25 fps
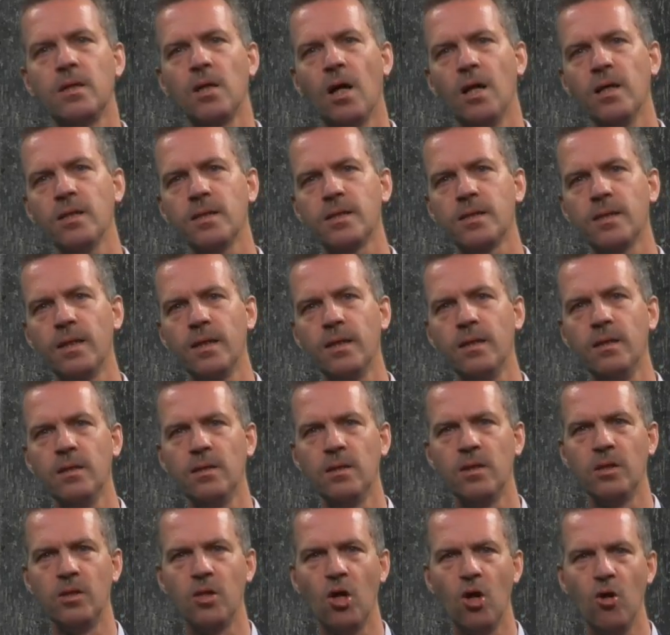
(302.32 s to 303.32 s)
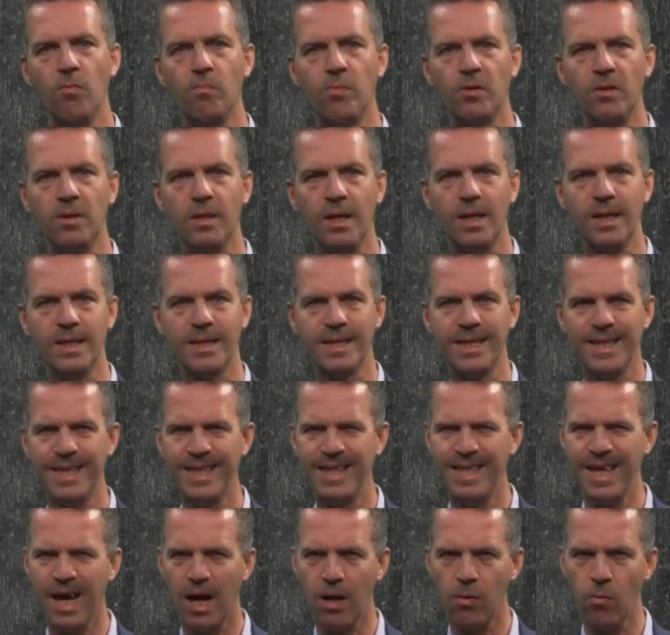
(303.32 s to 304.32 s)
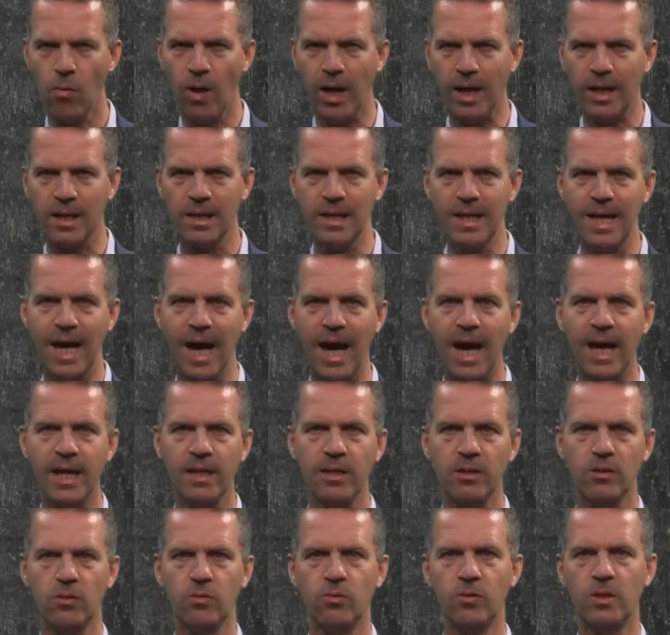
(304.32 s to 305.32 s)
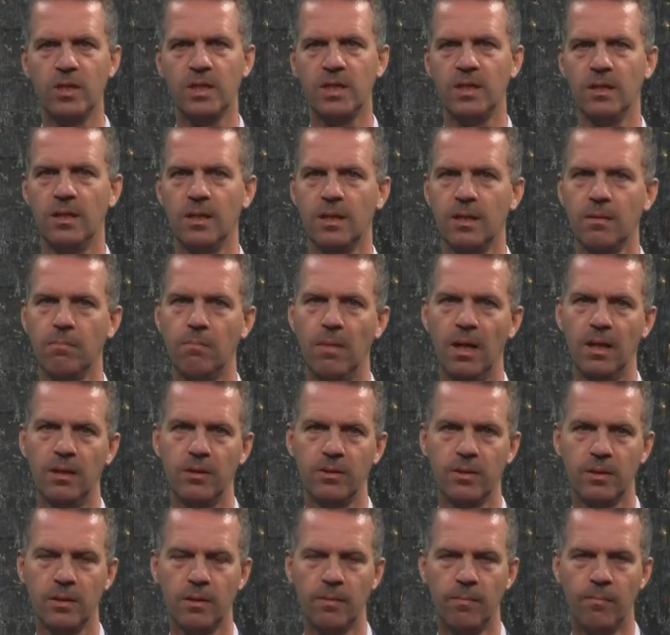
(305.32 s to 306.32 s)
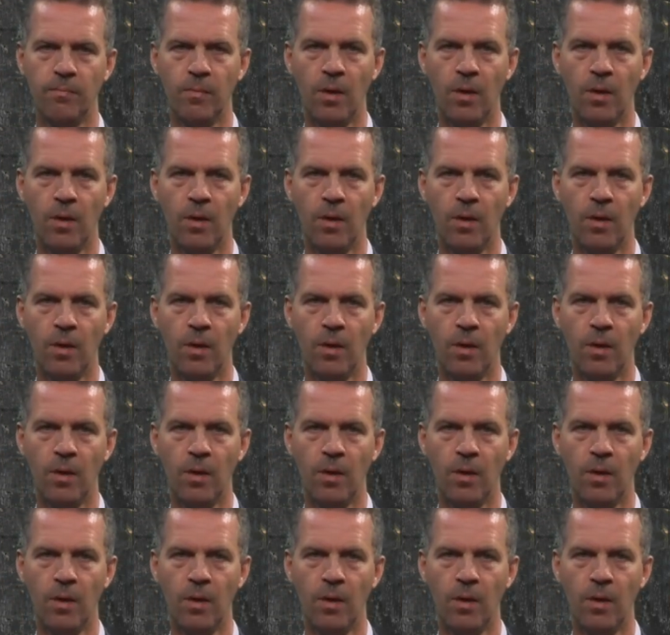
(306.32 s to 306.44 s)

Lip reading: casting, the dopant is directly added to the silicon melt.